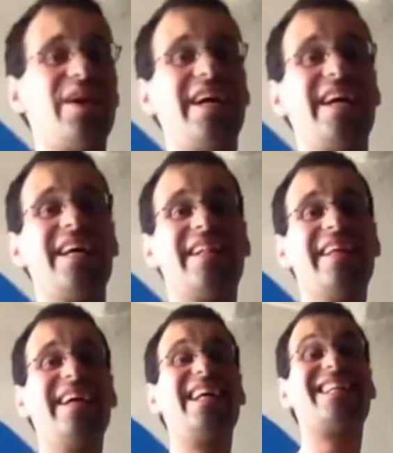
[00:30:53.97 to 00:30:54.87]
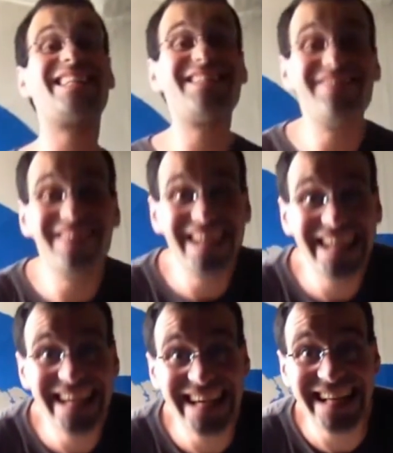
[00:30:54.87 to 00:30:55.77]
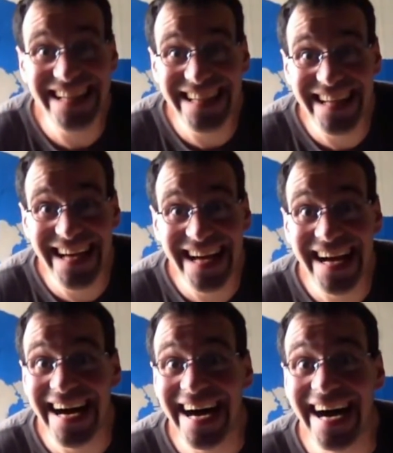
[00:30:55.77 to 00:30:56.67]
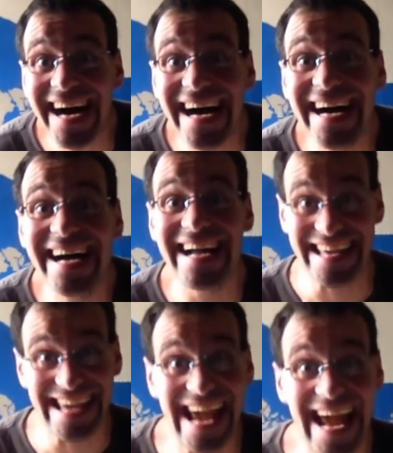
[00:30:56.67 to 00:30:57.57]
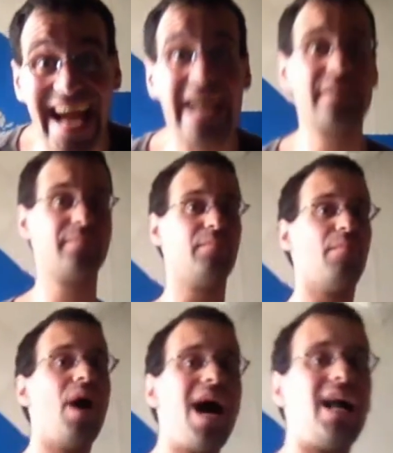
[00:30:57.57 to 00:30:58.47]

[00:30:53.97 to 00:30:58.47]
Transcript: So swill, swill, swill.